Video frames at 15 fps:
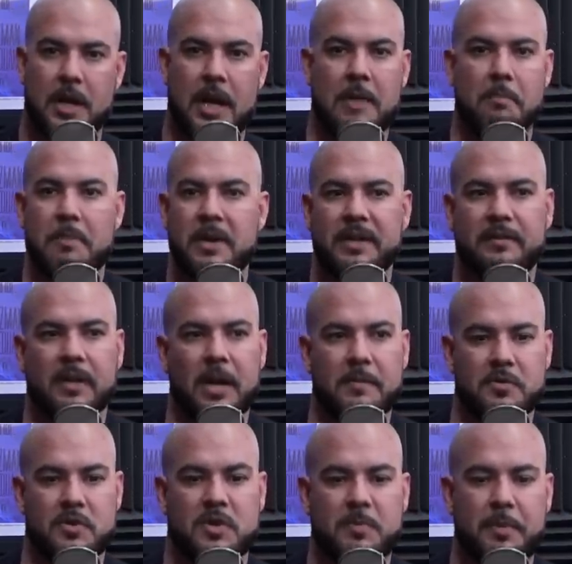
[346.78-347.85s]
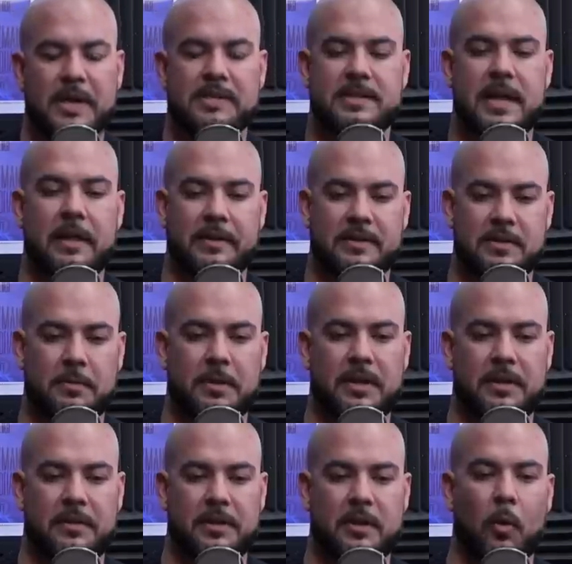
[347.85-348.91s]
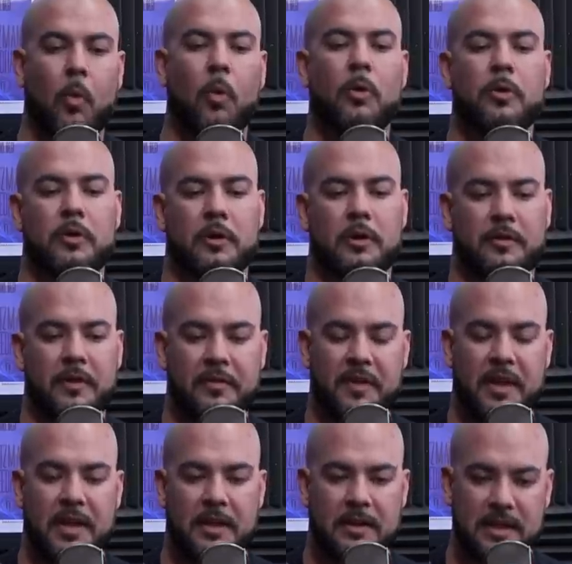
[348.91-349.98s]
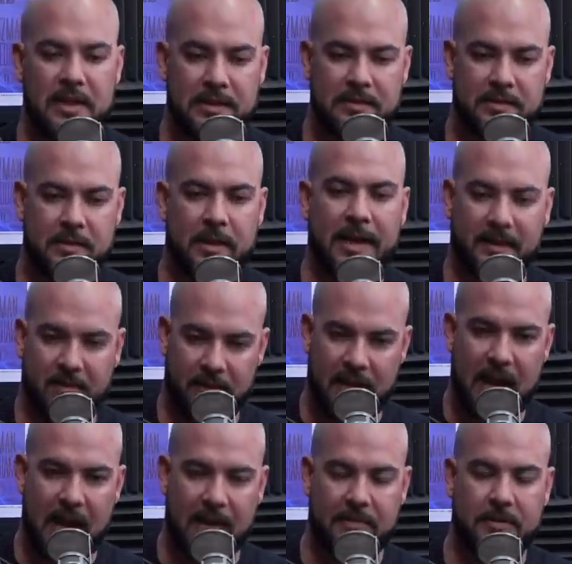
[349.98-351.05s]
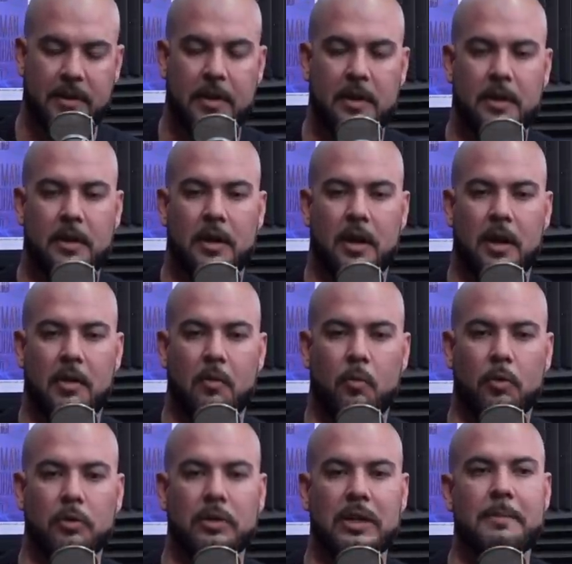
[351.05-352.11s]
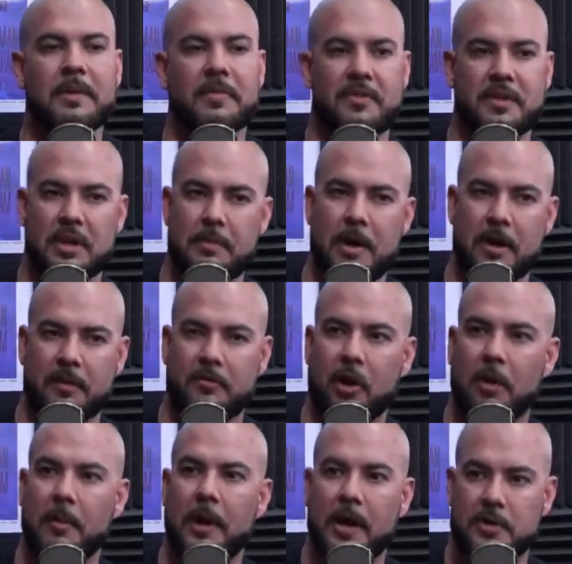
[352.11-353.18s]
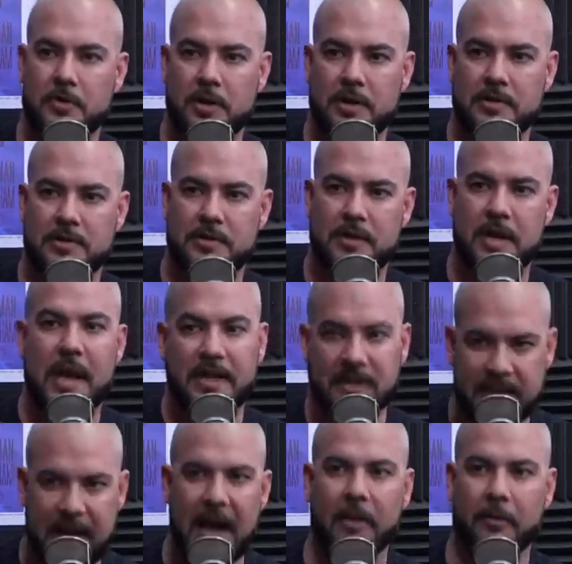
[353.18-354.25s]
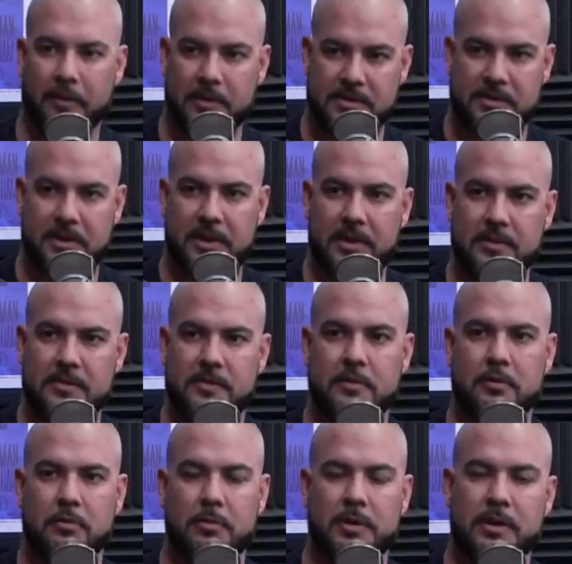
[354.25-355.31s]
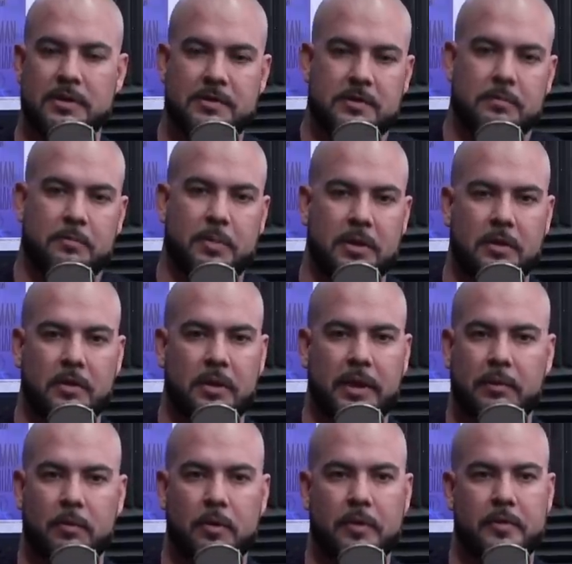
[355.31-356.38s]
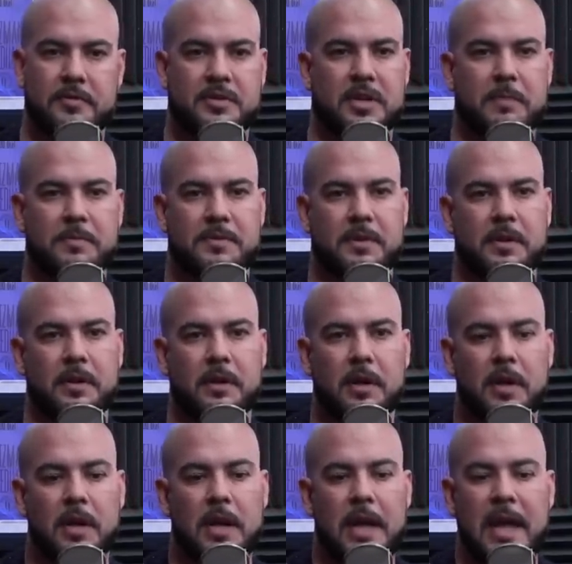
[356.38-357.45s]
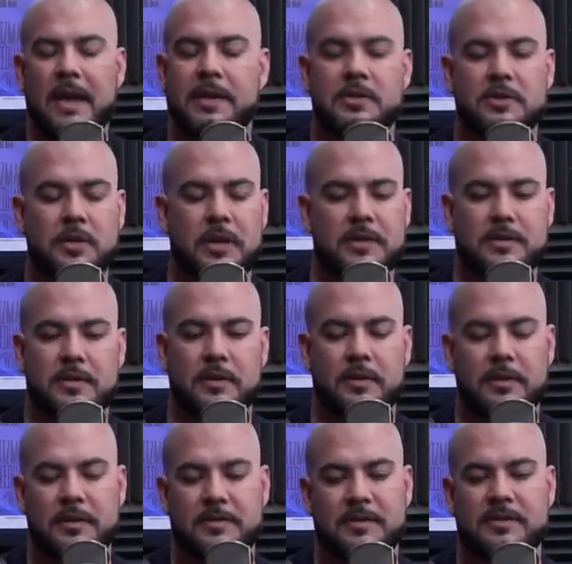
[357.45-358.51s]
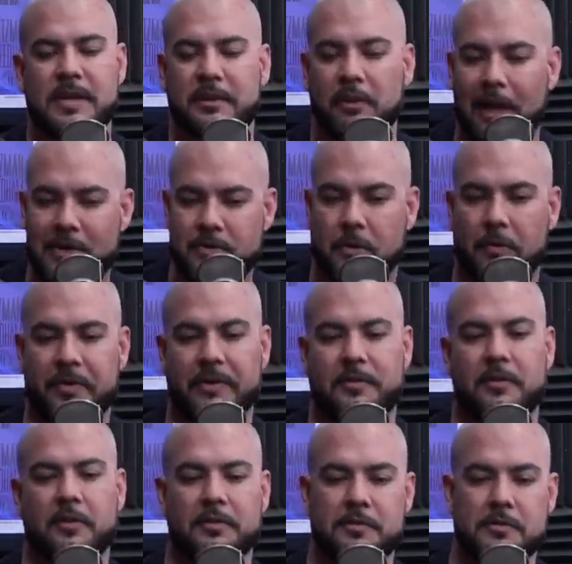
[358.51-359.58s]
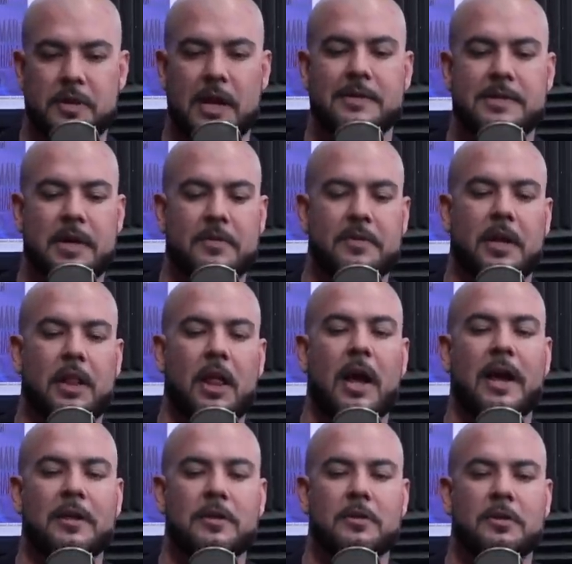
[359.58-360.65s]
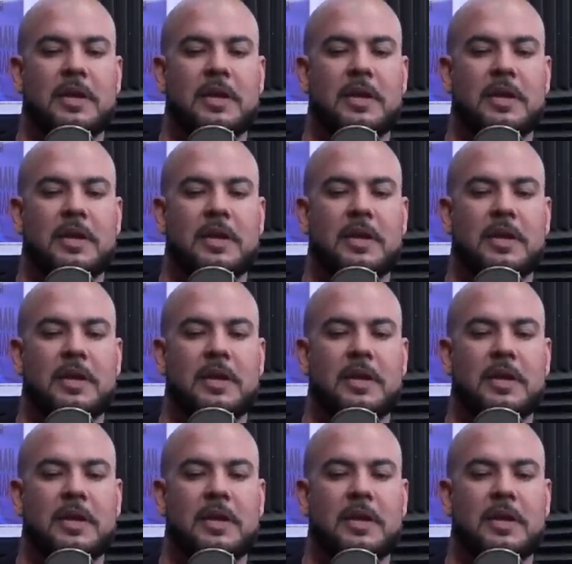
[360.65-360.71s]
And many times, just by telling somebody the order that they eat like that, uh, will limit the amount of carbohydrates and calories that they consume. And it's been uh, like one of those tips that, and it just it's a it's a psychological thing too because you're not telling the client you